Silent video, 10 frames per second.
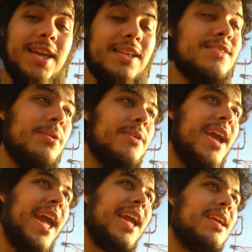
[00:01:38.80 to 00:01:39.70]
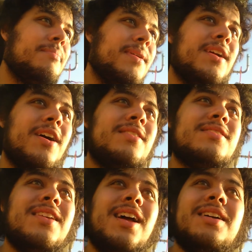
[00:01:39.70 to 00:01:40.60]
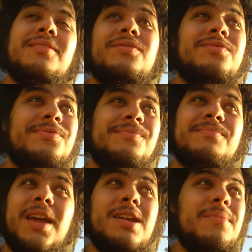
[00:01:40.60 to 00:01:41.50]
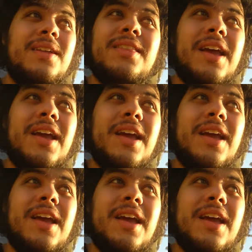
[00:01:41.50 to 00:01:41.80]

it's okay because maybe